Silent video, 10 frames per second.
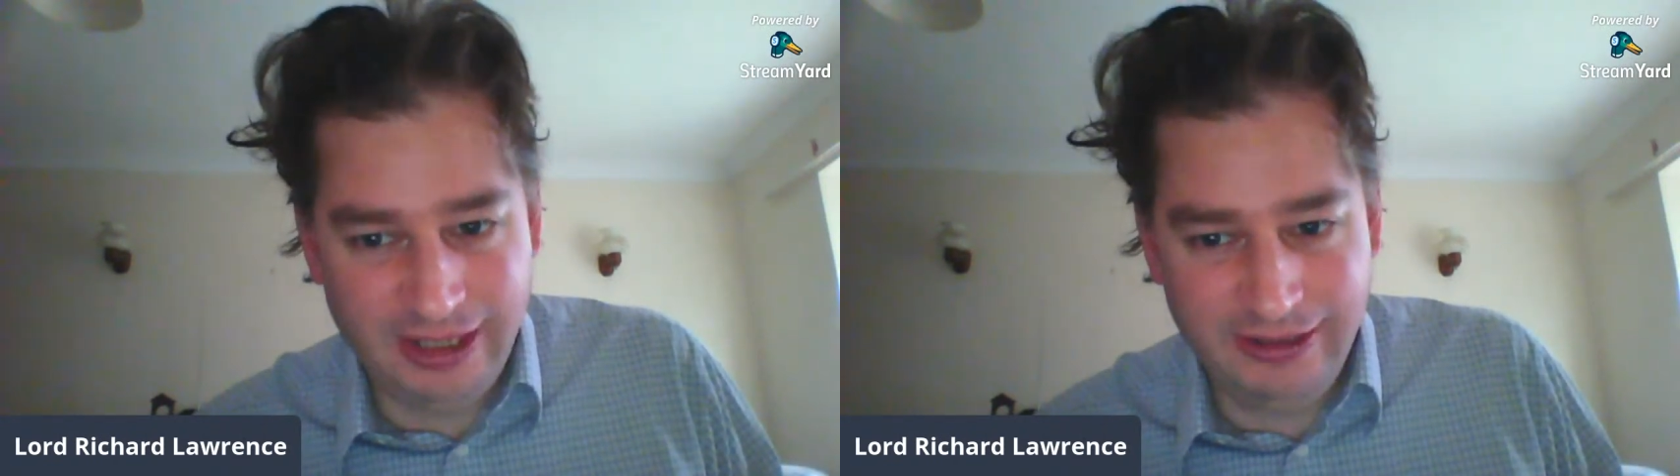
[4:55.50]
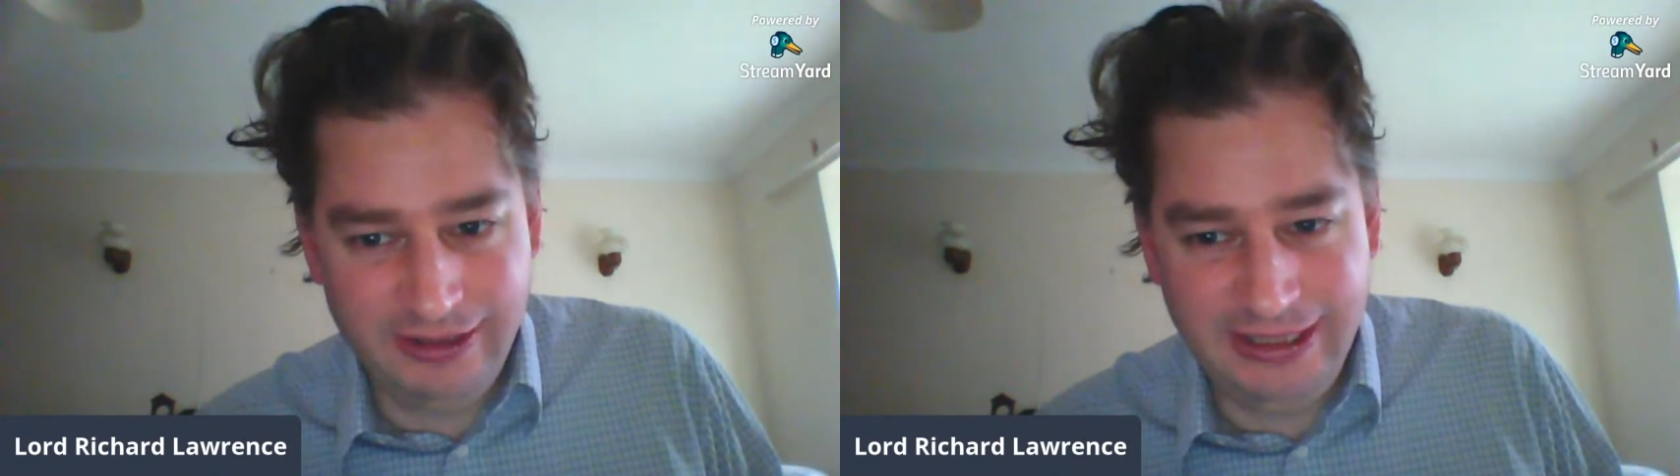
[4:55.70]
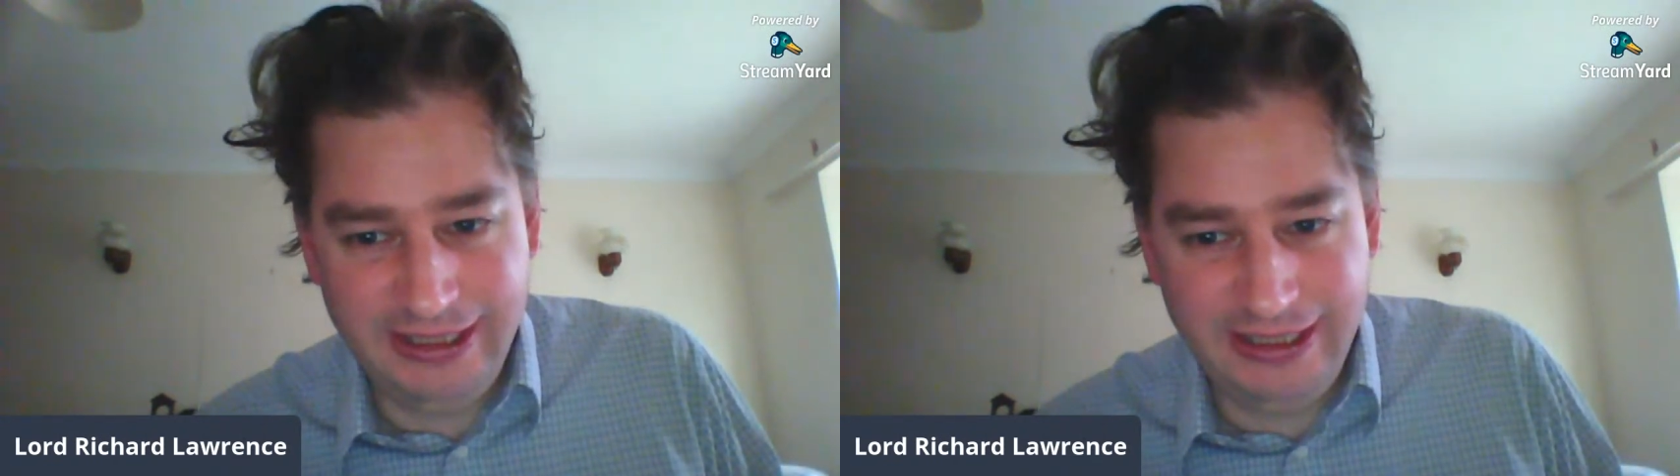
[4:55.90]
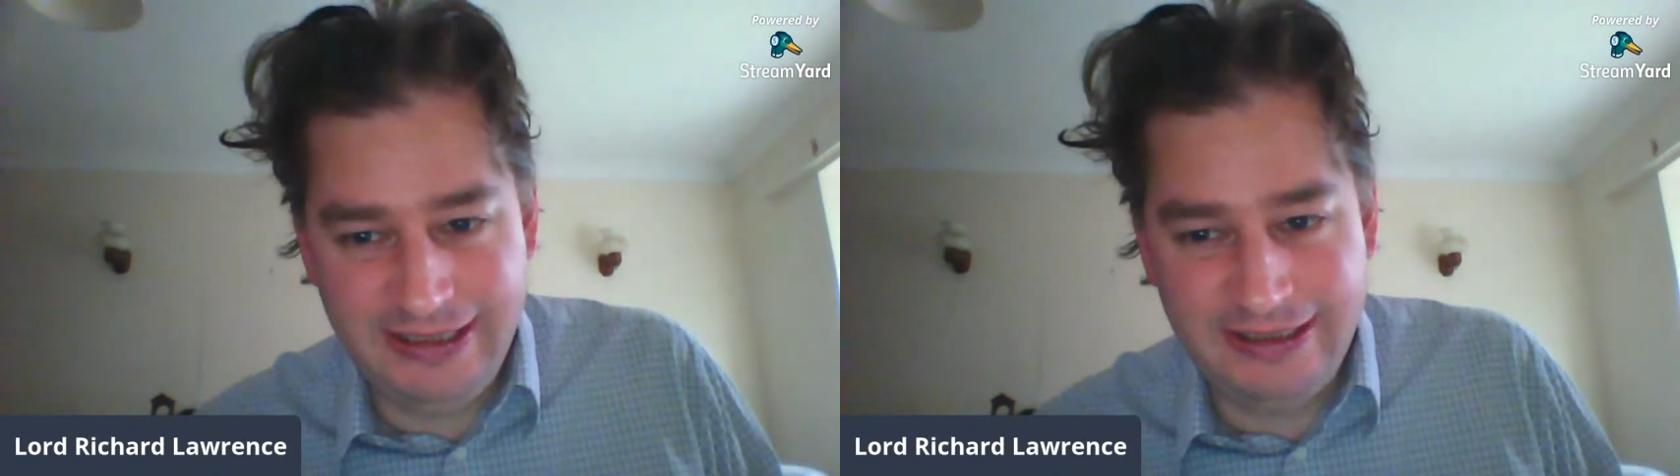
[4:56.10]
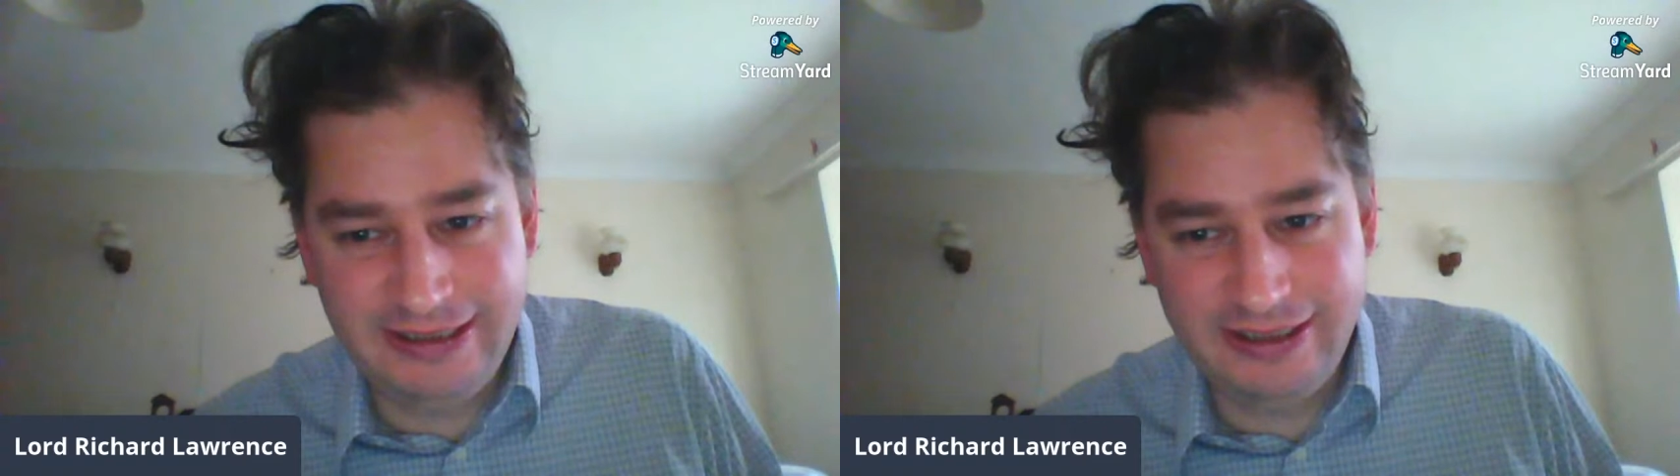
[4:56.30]
I think
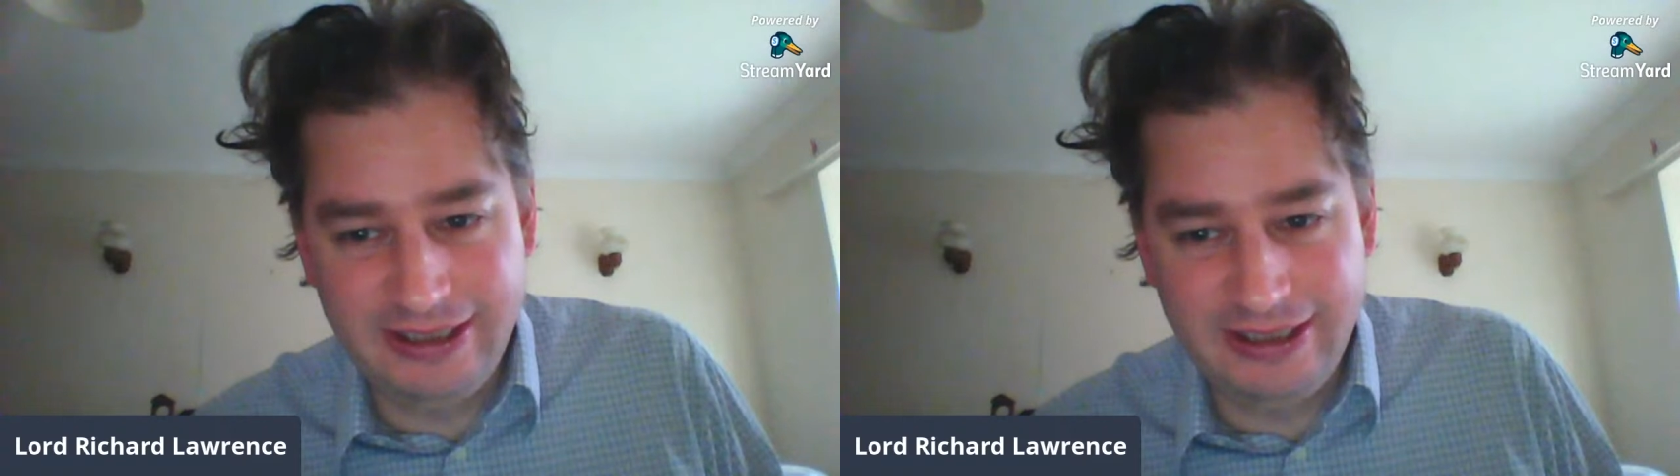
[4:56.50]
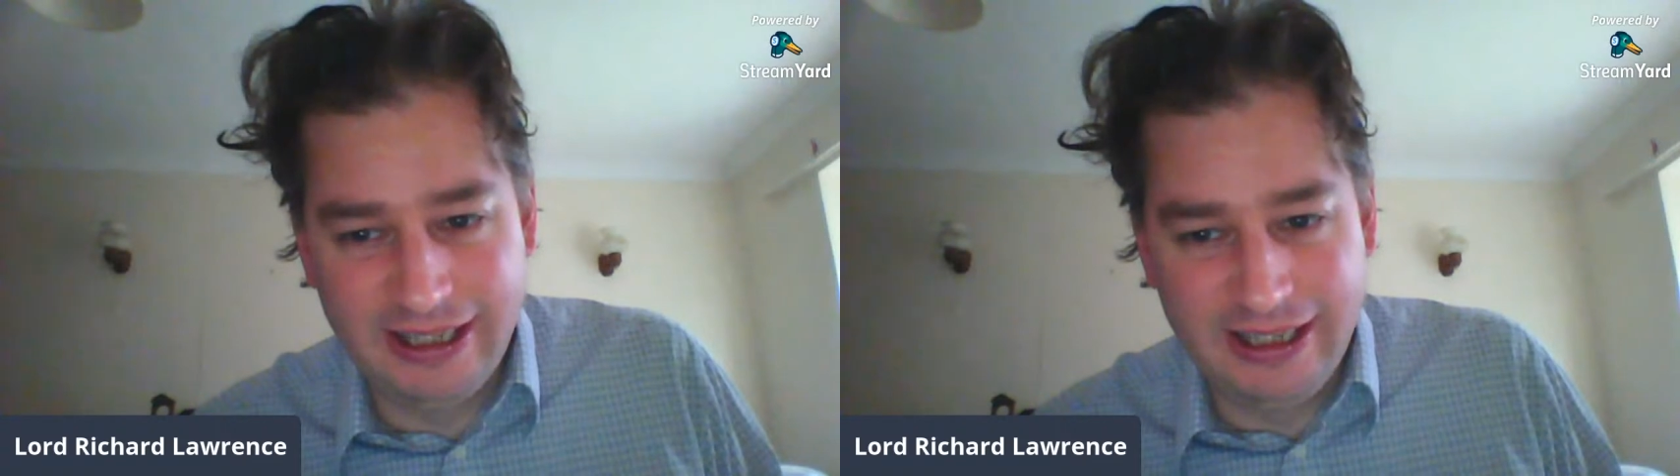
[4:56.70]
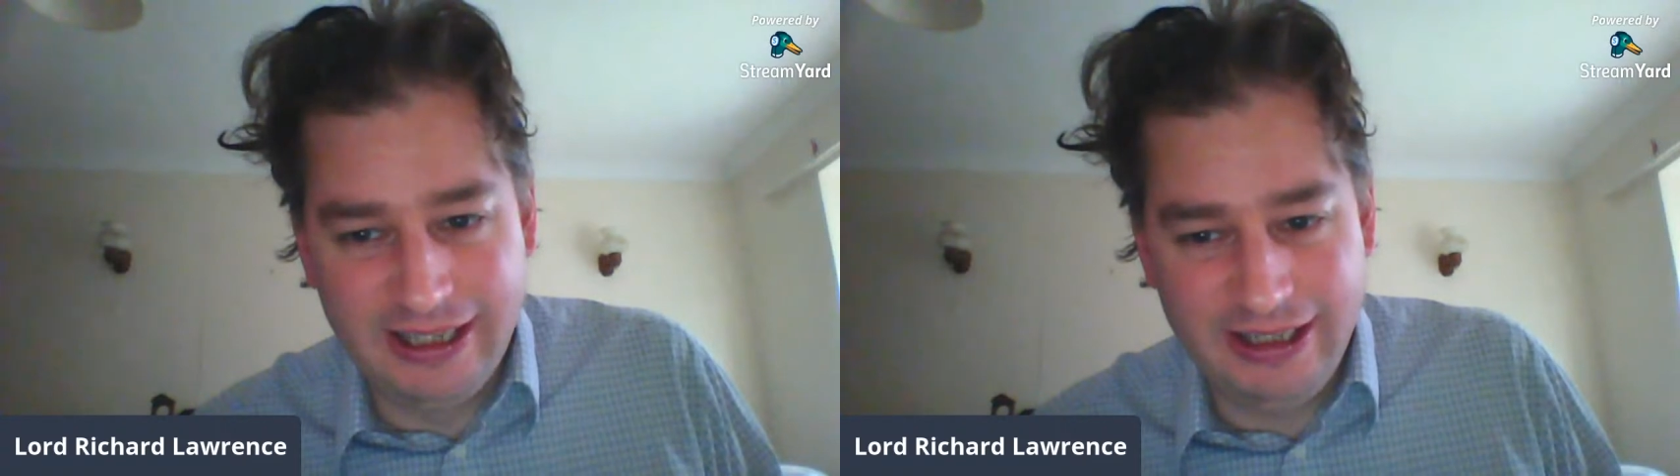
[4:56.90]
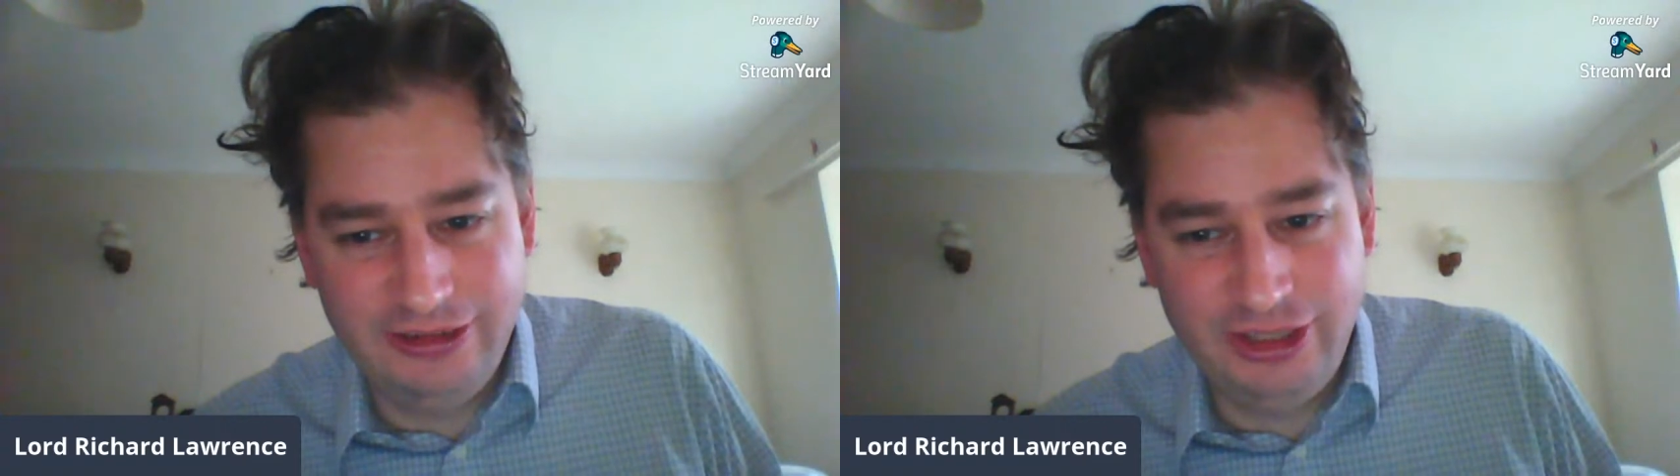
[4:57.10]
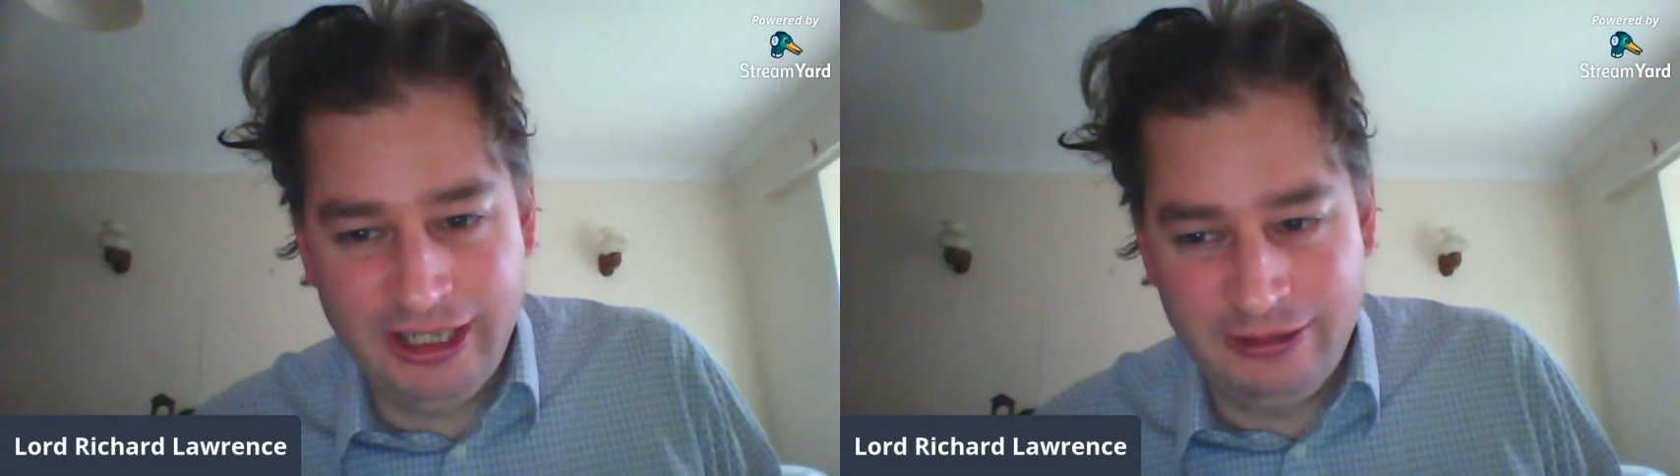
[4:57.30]
it is
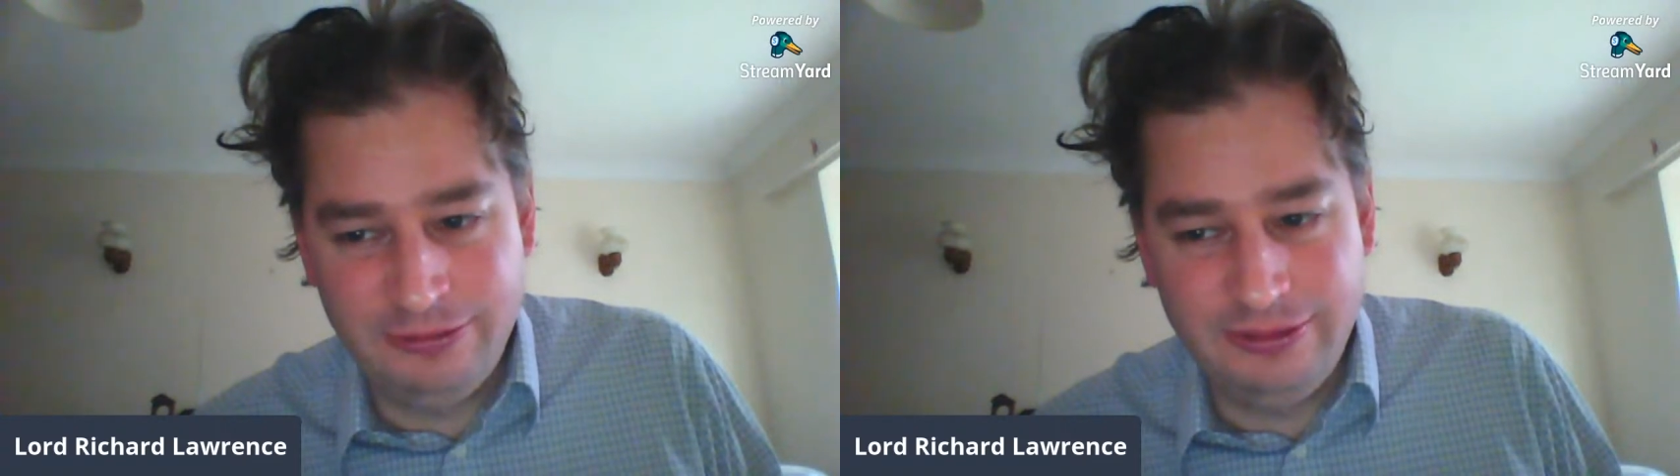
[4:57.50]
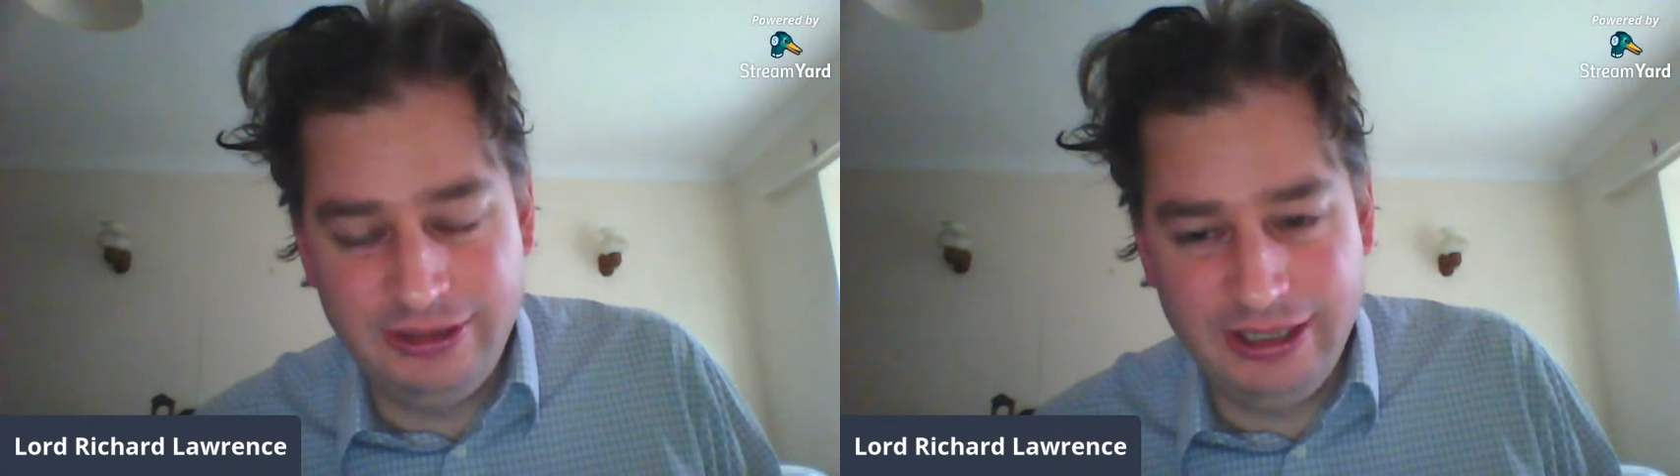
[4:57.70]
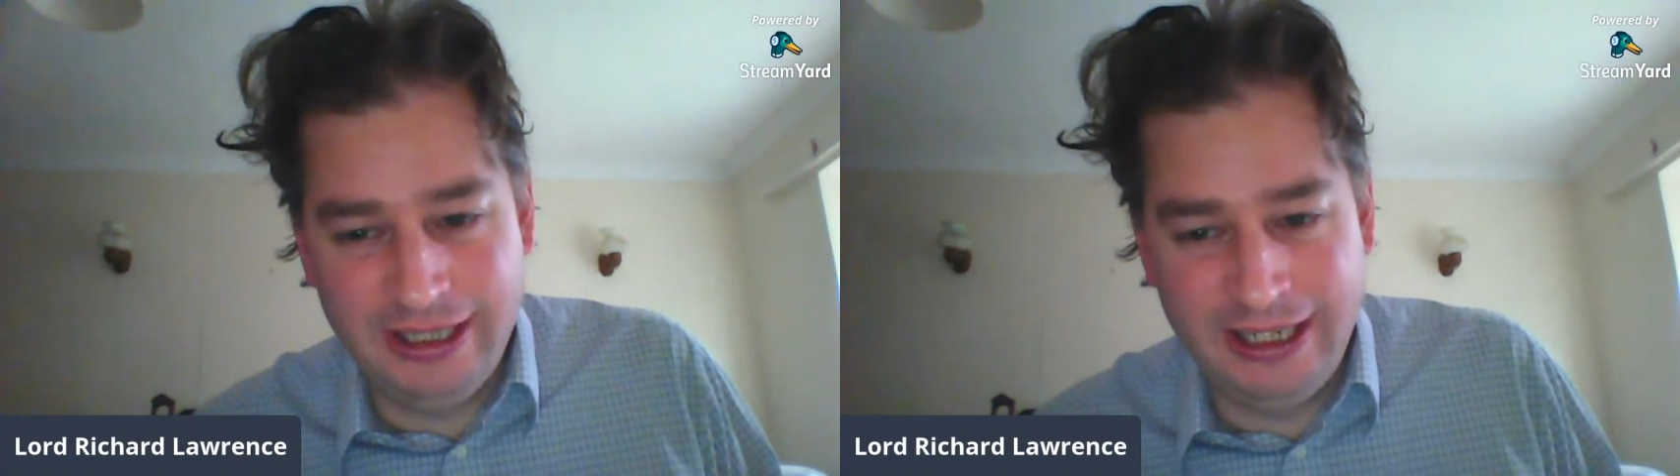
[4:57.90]
a joke.